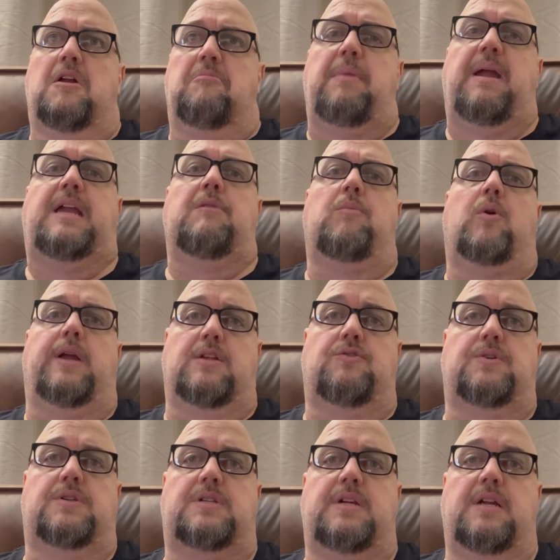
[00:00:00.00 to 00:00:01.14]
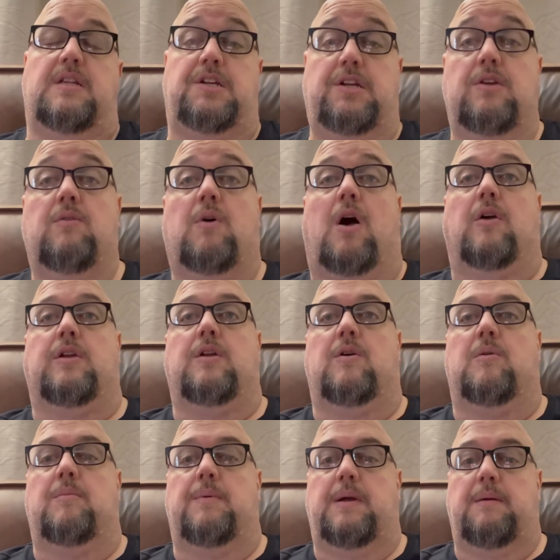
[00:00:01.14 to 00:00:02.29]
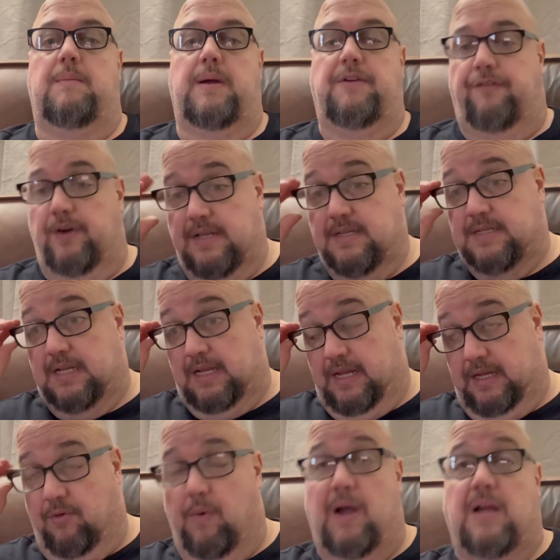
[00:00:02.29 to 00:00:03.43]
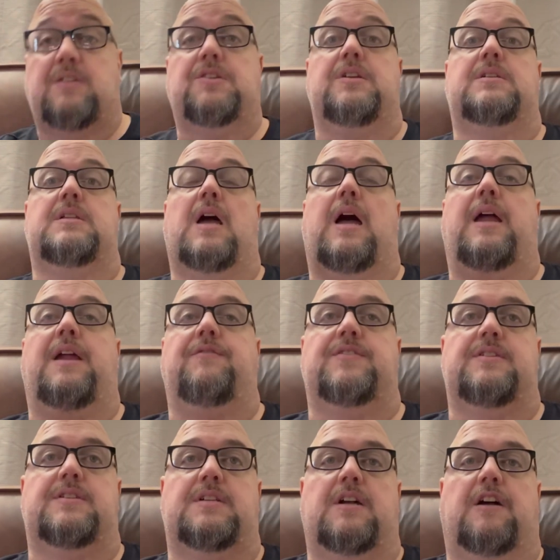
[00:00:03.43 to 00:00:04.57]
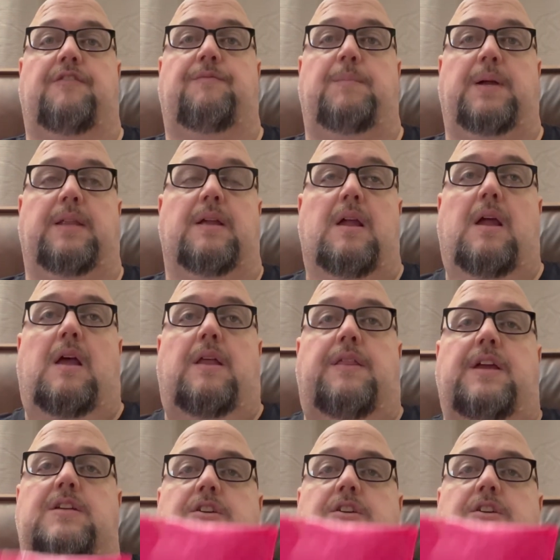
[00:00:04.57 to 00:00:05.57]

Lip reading: make it more interesting to you all, you know, my friends that like to watch these knives and stuff. But these